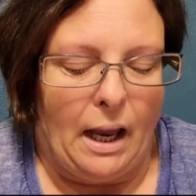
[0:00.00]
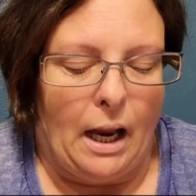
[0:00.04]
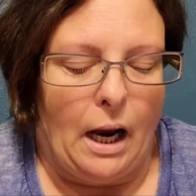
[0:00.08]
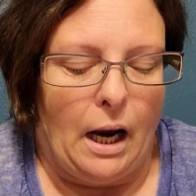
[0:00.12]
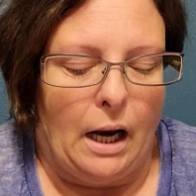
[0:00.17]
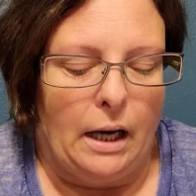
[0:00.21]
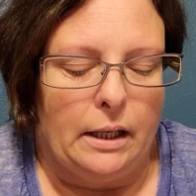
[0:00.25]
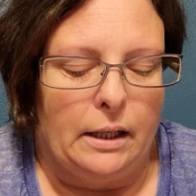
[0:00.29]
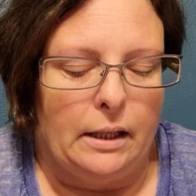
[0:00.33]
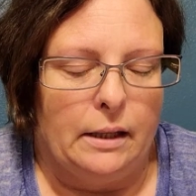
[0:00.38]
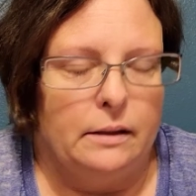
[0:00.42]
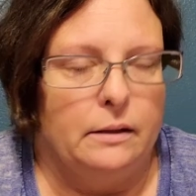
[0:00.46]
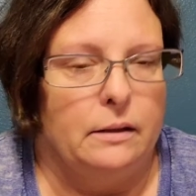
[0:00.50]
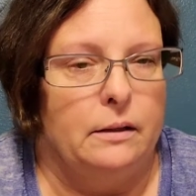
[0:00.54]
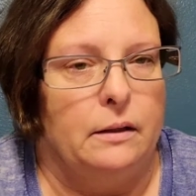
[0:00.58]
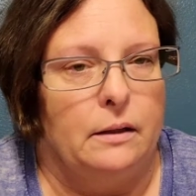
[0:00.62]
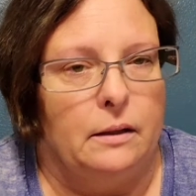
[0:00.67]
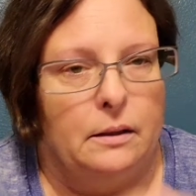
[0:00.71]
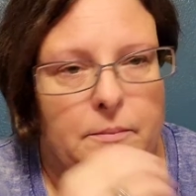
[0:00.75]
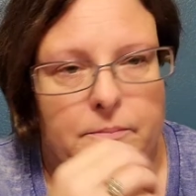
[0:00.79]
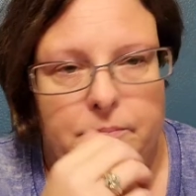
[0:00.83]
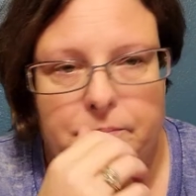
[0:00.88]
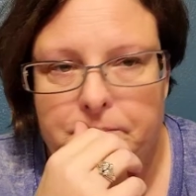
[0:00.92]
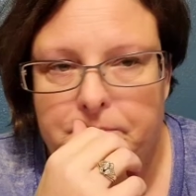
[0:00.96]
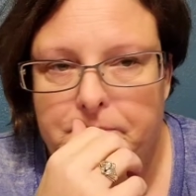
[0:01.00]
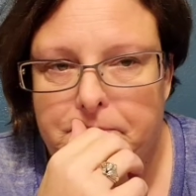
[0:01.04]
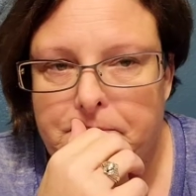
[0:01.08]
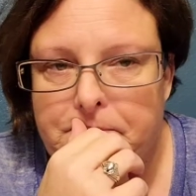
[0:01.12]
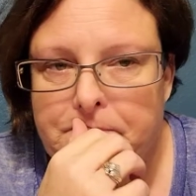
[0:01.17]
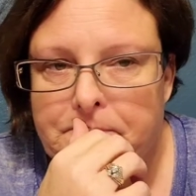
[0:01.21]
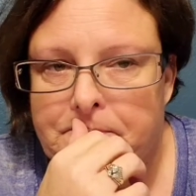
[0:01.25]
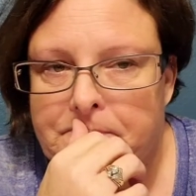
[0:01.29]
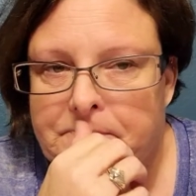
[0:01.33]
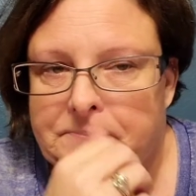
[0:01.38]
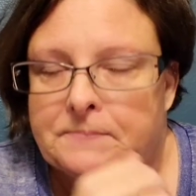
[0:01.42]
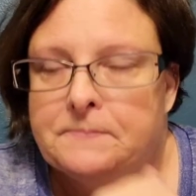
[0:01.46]
I ended up
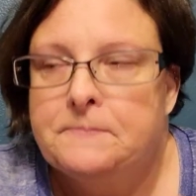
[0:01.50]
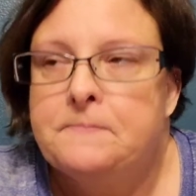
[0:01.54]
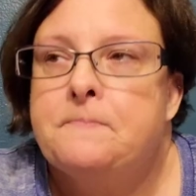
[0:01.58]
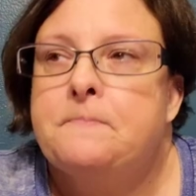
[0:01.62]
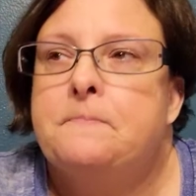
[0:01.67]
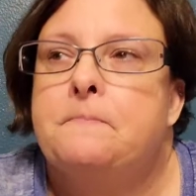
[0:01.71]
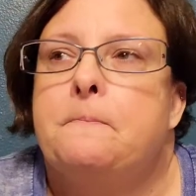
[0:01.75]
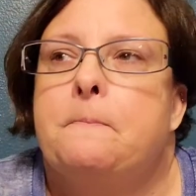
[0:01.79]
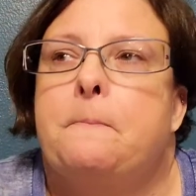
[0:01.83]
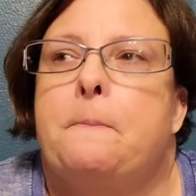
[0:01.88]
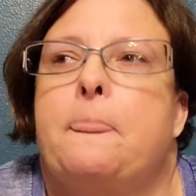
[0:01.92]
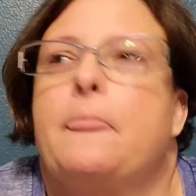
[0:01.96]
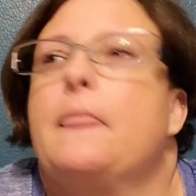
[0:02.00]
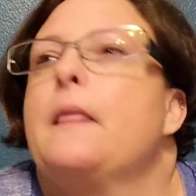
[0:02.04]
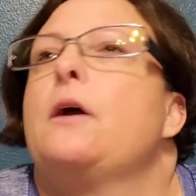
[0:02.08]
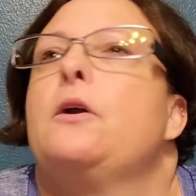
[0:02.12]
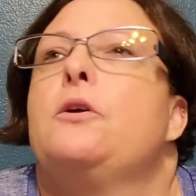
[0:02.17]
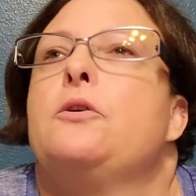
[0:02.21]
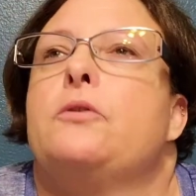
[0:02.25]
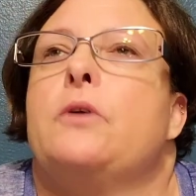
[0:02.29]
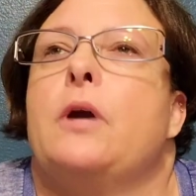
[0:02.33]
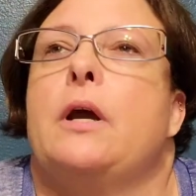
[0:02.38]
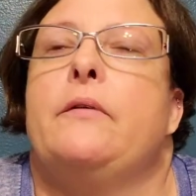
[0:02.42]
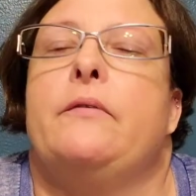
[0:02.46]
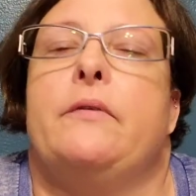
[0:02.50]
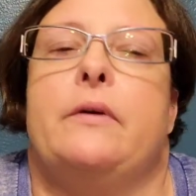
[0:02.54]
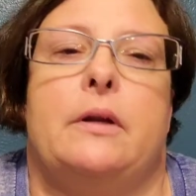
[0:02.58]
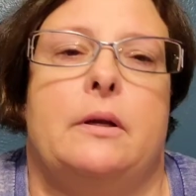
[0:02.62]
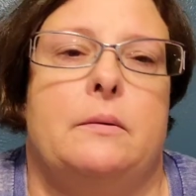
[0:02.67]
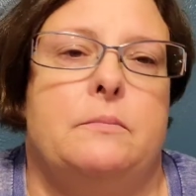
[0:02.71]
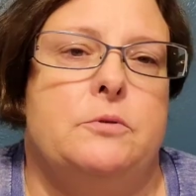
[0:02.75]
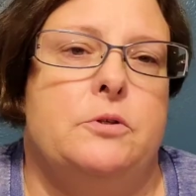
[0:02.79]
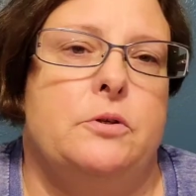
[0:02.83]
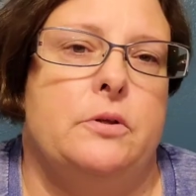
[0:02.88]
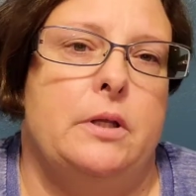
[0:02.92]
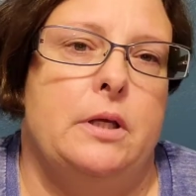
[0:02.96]
driving
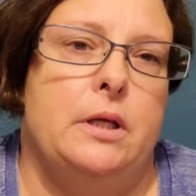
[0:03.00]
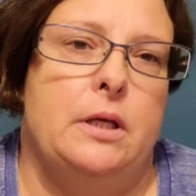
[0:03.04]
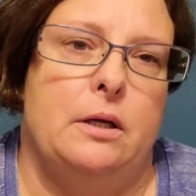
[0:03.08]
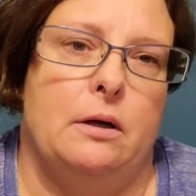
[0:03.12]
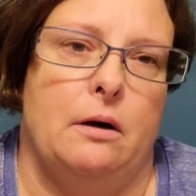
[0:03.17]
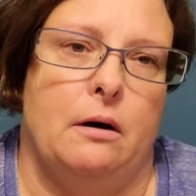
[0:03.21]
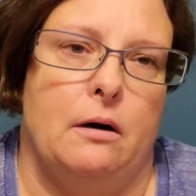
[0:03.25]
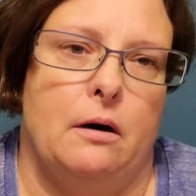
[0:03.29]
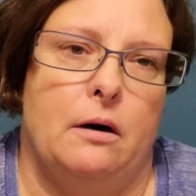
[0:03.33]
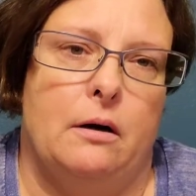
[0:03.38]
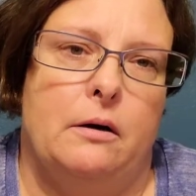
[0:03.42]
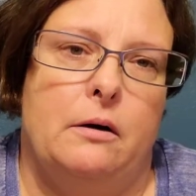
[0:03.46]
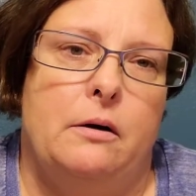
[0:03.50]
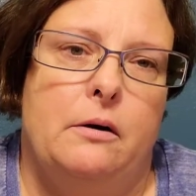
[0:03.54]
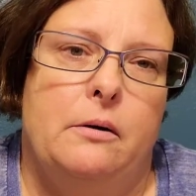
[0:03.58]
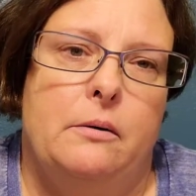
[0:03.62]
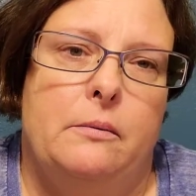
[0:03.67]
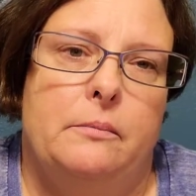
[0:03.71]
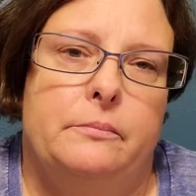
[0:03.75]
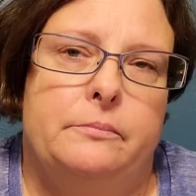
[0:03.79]
him to the ER